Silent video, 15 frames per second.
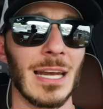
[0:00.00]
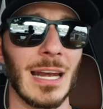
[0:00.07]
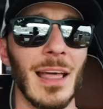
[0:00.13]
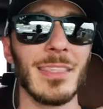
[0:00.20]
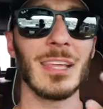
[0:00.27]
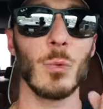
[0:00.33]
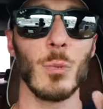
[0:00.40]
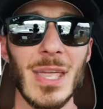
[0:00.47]
And
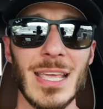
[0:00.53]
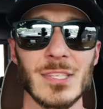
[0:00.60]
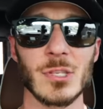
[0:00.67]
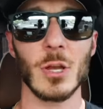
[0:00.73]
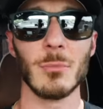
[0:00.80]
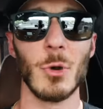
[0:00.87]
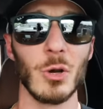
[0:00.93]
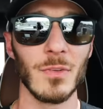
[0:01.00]
I think we as
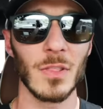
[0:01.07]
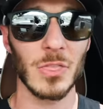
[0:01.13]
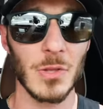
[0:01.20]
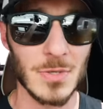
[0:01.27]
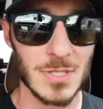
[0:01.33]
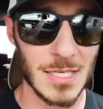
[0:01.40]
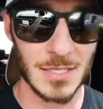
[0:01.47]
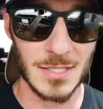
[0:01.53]
automotive
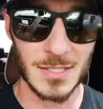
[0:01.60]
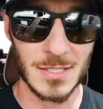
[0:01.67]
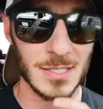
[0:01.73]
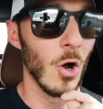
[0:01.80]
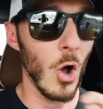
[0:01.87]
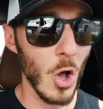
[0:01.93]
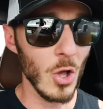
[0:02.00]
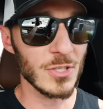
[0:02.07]

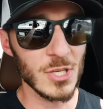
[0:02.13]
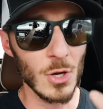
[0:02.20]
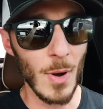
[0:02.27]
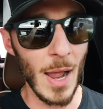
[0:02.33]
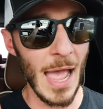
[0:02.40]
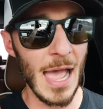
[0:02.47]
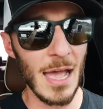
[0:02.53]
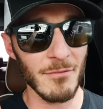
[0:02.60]
enthusiasts also
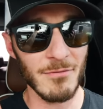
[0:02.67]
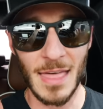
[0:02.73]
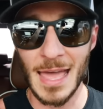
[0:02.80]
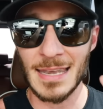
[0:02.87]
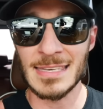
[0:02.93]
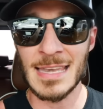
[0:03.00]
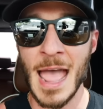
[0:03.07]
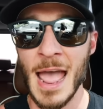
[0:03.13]
have
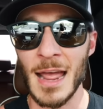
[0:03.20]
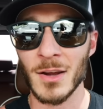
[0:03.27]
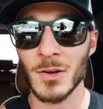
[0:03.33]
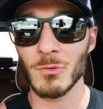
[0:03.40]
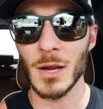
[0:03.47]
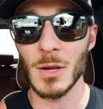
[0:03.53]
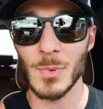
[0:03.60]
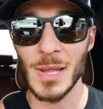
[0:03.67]
that knack,
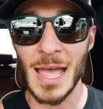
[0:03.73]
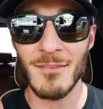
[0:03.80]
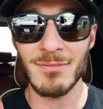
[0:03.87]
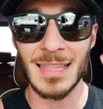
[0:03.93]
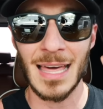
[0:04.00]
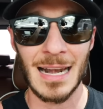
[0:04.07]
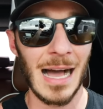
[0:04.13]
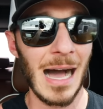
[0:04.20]
right? We have
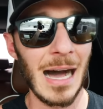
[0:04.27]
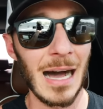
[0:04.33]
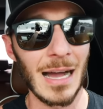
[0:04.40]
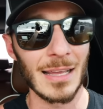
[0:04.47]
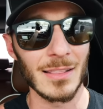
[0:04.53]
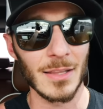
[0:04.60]
that eye.